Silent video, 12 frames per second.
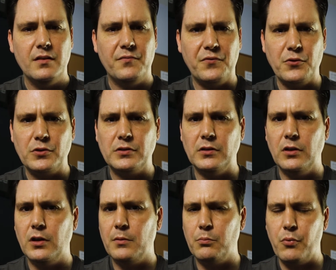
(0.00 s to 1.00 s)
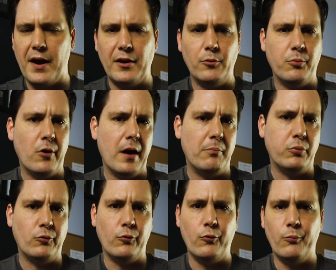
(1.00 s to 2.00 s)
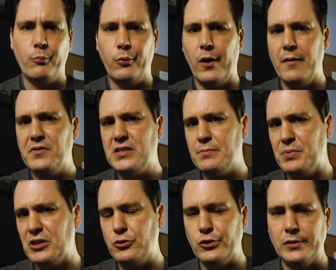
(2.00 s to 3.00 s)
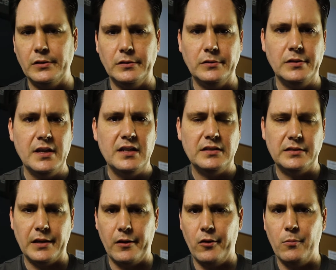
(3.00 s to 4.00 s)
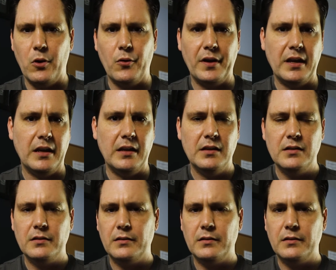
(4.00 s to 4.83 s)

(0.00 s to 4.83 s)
first look, bridal prep, groom prep, speeches, ceremony,